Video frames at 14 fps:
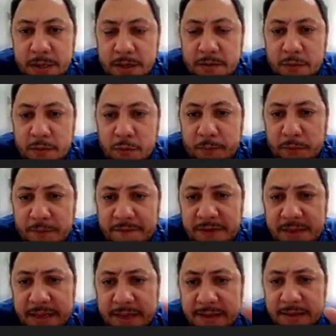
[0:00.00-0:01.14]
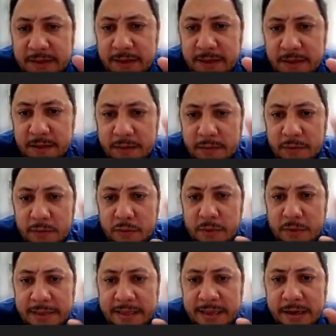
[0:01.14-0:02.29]
who proved that two
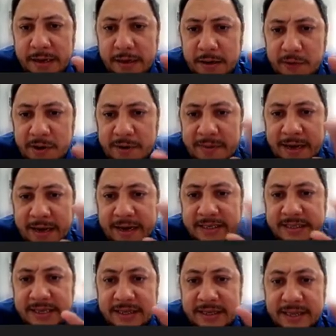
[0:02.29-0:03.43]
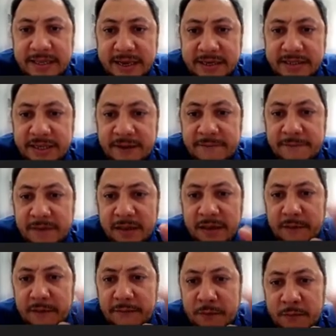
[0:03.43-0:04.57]
real analytic sets that are C
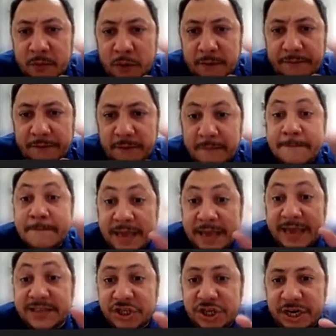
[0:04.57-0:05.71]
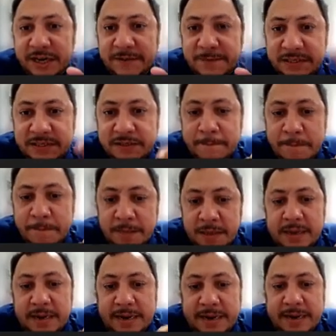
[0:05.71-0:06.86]
infinity diffeomorphic has germs
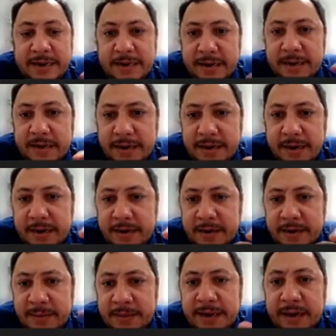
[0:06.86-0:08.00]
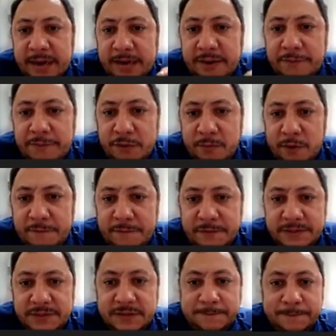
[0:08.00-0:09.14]
are analytic diffeomorphics.